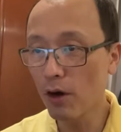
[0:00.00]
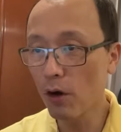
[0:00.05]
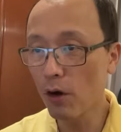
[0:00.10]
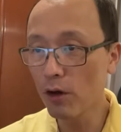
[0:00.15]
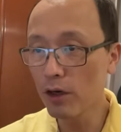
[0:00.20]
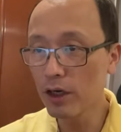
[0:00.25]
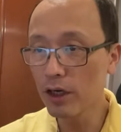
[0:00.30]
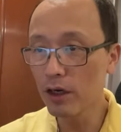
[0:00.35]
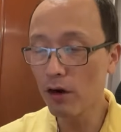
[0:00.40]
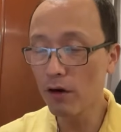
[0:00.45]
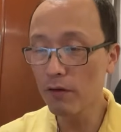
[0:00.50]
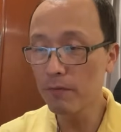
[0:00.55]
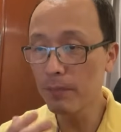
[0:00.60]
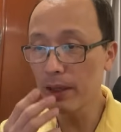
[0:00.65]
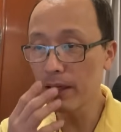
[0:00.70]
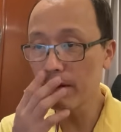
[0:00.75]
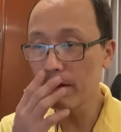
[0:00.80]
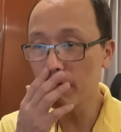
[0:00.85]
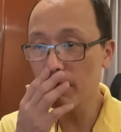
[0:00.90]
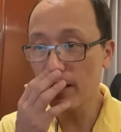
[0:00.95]
honor of
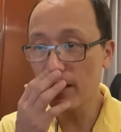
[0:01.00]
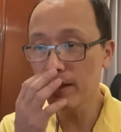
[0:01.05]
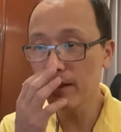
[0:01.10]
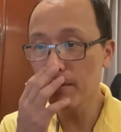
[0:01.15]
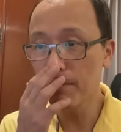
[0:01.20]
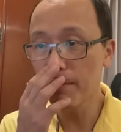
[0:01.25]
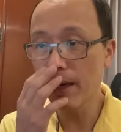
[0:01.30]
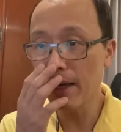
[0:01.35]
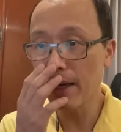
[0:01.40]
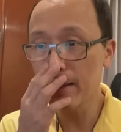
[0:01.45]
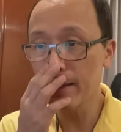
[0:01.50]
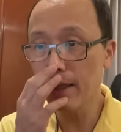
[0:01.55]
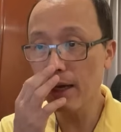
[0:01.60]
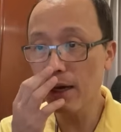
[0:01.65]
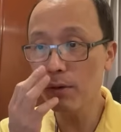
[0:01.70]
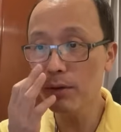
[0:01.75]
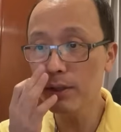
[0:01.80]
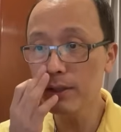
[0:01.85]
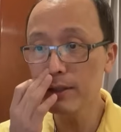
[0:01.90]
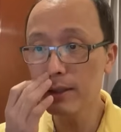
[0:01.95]
being invited by
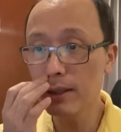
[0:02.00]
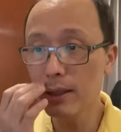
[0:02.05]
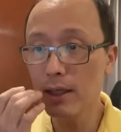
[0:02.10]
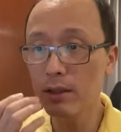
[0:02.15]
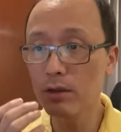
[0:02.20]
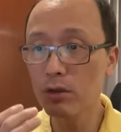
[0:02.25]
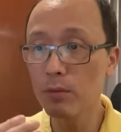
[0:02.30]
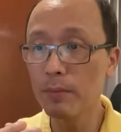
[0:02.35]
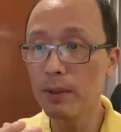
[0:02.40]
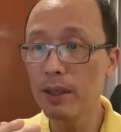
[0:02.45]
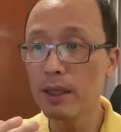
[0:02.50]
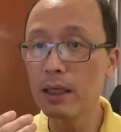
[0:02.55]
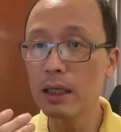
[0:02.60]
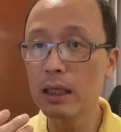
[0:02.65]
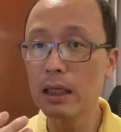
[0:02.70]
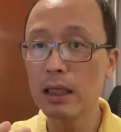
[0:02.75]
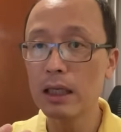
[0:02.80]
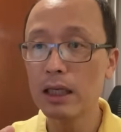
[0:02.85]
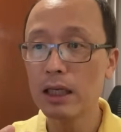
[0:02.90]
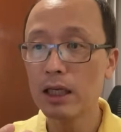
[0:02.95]
Endowers
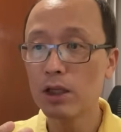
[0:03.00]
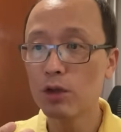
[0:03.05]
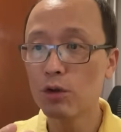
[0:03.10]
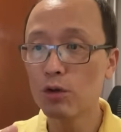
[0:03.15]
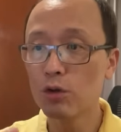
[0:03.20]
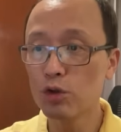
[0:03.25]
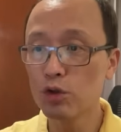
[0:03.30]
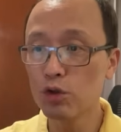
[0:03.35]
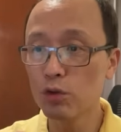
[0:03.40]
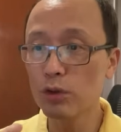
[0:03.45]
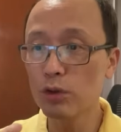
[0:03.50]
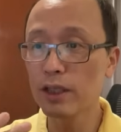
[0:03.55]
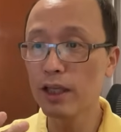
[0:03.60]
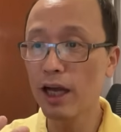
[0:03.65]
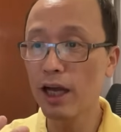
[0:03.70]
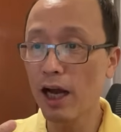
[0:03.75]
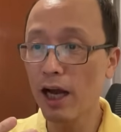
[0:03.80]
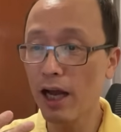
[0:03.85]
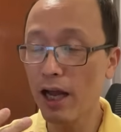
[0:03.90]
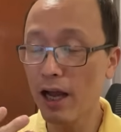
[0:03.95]
to shoot
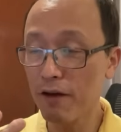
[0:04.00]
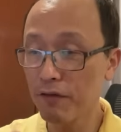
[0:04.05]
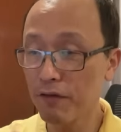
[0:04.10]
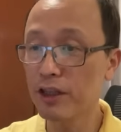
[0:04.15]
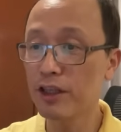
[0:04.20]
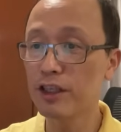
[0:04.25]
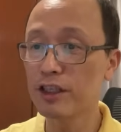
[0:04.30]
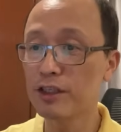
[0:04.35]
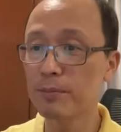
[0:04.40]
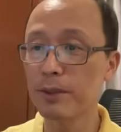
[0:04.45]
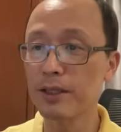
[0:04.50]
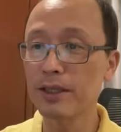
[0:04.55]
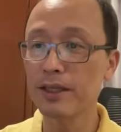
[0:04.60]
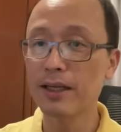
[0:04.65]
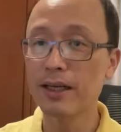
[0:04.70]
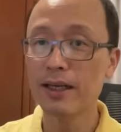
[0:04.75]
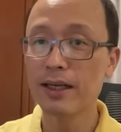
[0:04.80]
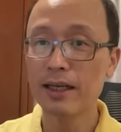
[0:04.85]
their advertisement.